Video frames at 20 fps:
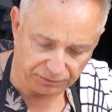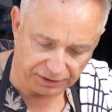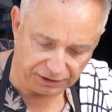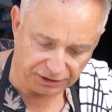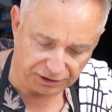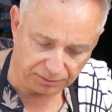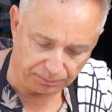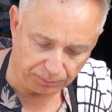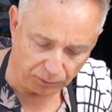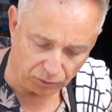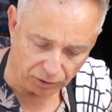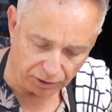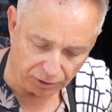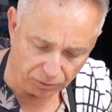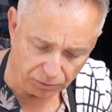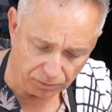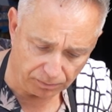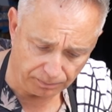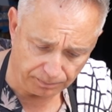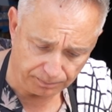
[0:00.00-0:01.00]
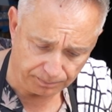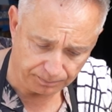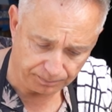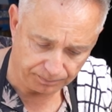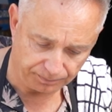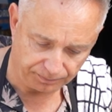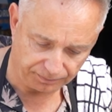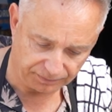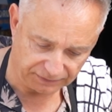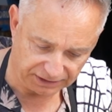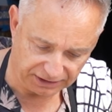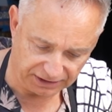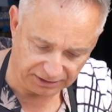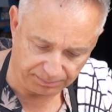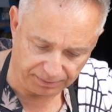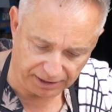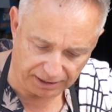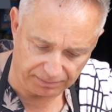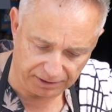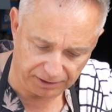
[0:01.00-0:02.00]
reached the boil, she's
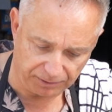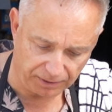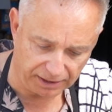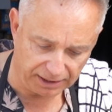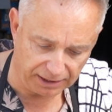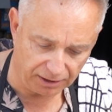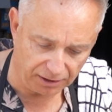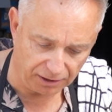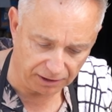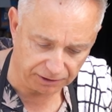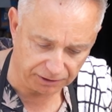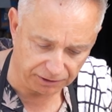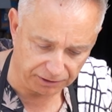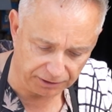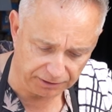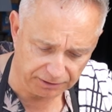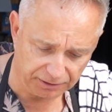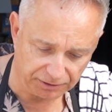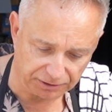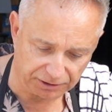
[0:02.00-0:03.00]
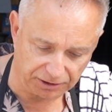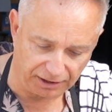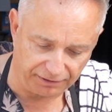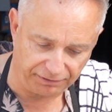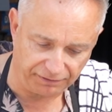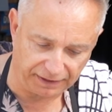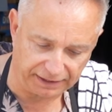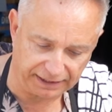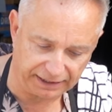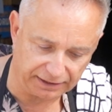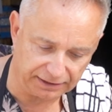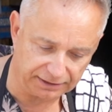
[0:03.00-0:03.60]
bubbling away like a good one. Looks like a fucking,